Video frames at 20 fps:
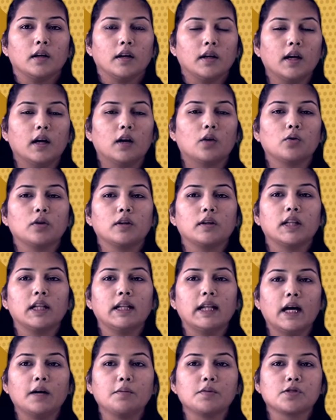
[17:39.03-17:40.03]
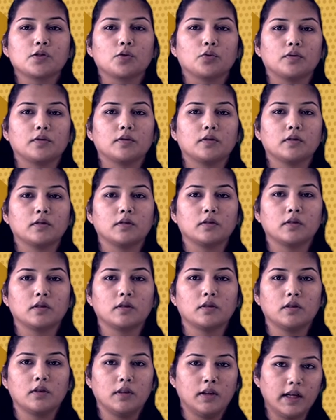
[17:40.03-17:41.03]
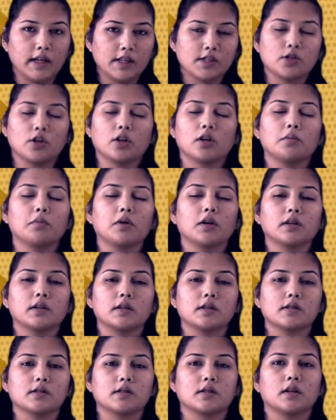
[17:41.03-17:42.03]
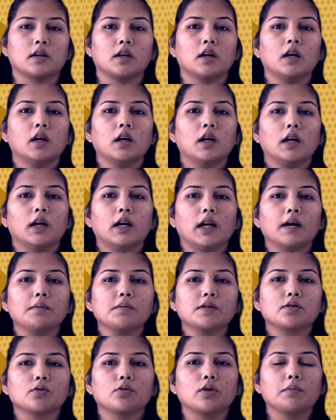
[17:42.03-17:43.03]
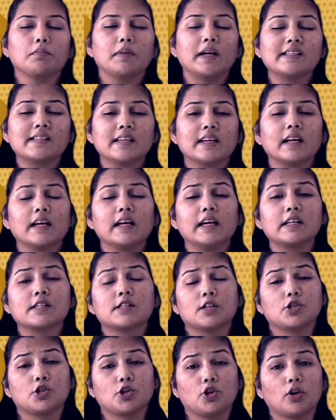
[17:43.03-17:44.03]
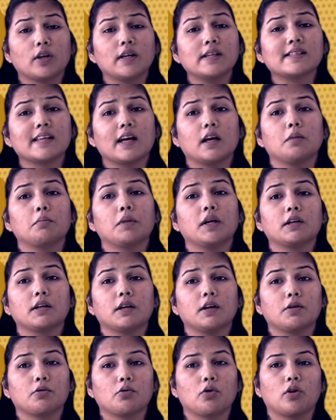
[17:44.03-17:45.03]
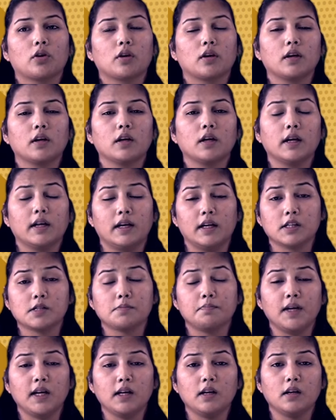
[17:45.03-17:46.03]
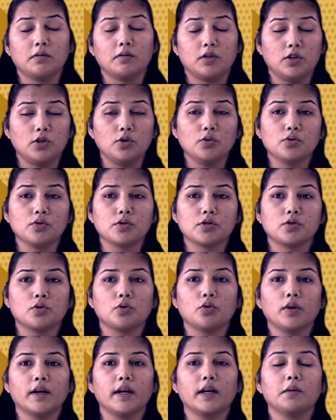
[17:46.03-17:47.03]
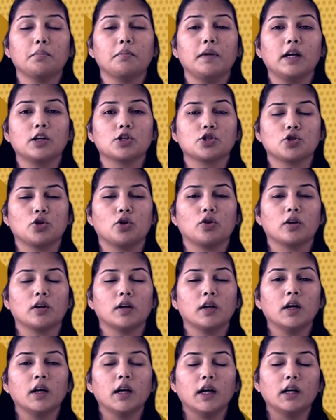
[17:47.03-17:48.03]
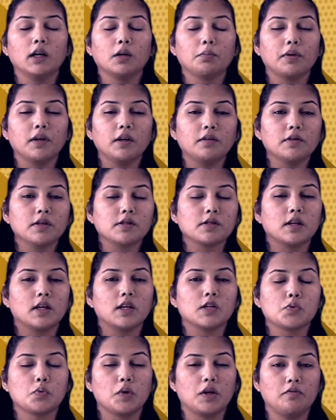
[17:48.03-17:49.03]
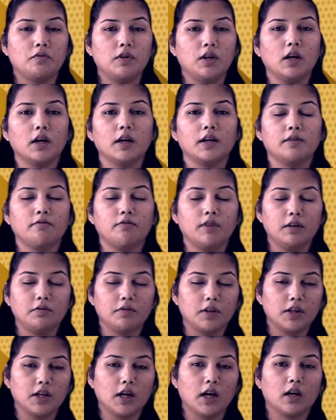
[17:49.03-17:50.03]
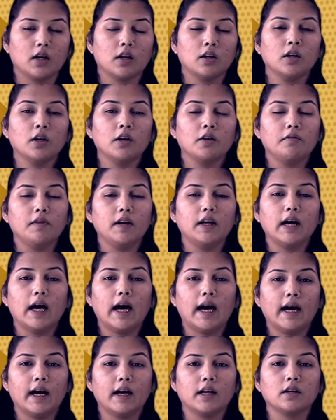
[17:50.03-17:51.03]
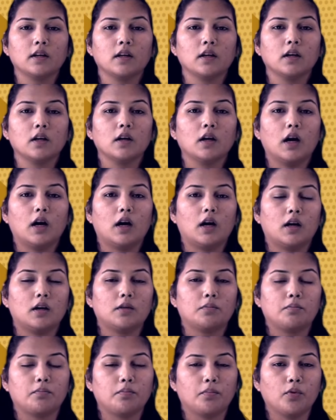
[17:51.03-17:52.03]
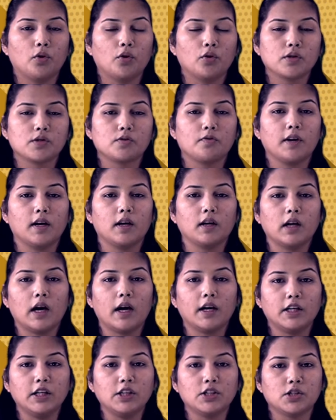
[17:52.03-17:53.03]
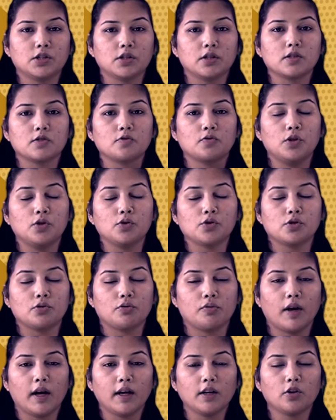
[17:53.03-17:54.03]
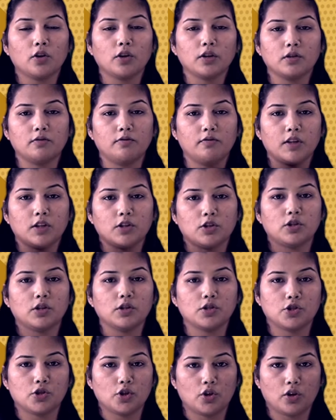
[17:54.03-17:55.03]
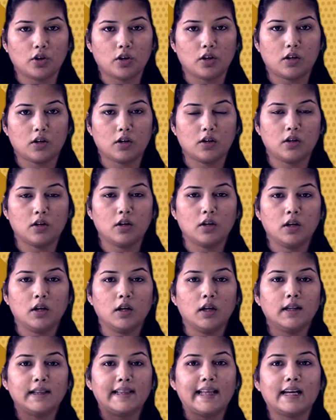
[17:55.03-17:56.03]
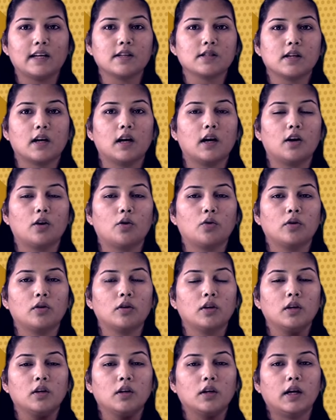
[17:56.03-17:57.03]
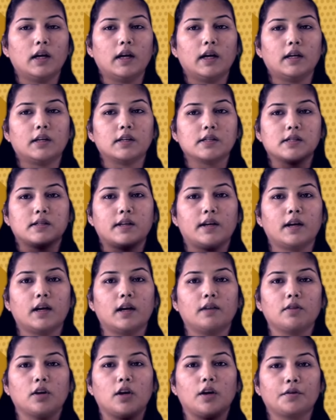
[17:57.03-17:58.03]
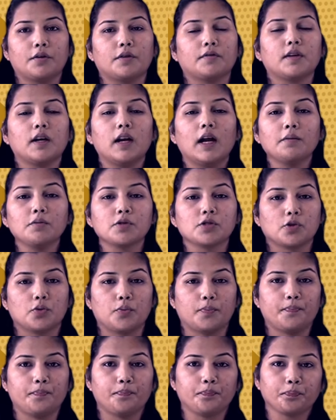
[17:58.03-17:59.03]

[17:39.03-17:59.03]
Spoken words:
Now, limestone. Let's talk about this. Limestone, basically it's a chalky sedimentary rock. It is used to go ahead and make chalk. In our previous days when we were young, we had our boards where our teachers used to write on with the chalk. That is how it is derived out of the limestone.